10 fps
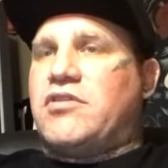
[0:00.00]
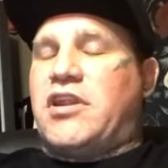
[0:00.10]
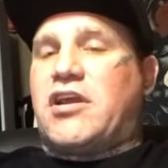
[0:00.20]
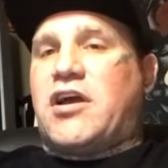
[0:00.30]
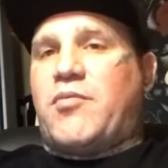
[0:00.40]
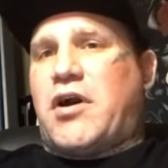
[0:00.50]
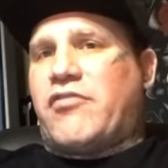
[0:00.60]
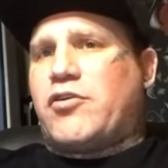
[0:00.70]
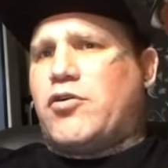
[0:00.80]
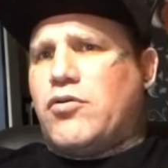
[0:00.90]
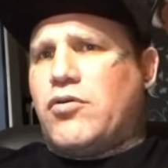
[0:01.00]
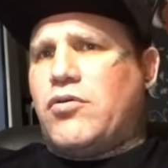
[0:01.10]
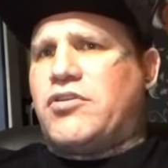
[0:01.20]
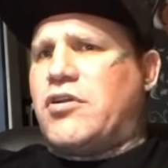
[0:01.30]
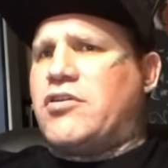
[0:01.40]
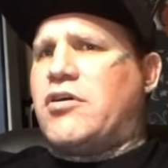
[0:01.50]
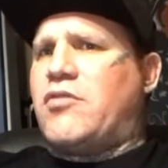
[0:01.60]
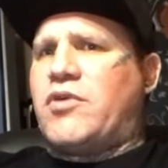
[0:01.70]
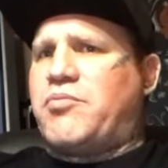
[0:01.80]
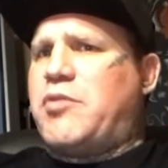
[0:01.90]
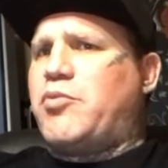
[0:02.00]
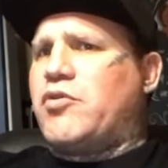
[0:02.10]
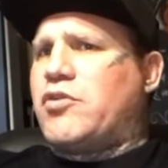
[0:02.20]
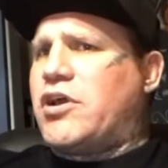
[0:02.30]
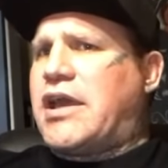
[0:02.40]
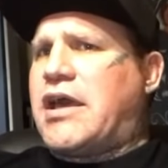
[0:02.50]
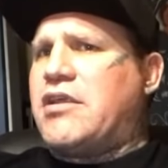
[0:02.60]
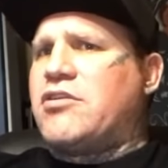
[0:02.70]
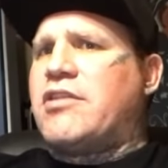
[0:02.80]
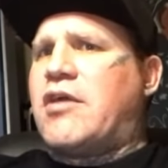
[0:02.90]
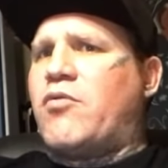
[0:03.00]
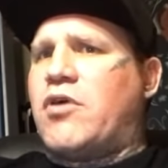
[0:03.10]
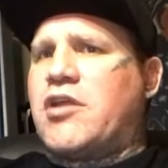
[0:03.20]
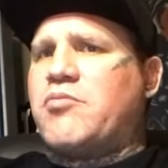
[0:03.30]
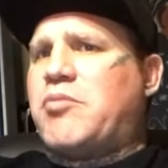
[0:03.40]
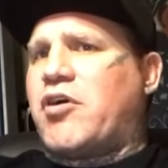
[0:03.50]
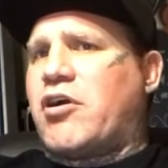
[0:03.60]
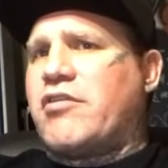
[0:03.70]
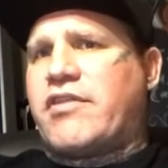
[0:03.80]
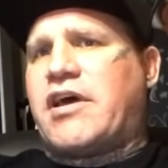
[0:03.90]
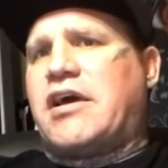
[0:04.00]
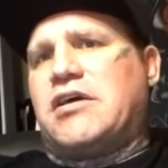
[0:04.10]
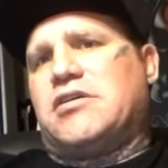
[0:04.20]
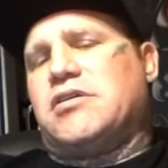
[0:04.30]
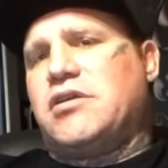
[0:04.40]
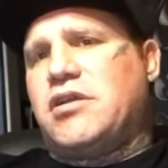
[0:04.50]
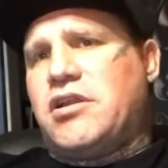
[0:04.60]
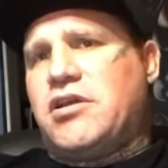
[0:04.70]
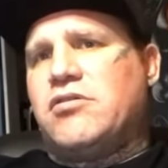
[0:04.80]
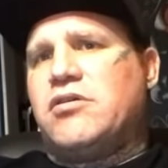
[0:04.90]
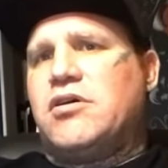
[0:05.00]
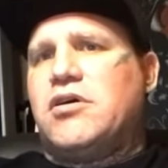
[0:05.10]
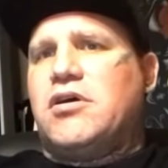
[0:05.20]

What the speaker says: did it come off cool? When people look at it, do they want to be part of that? You know,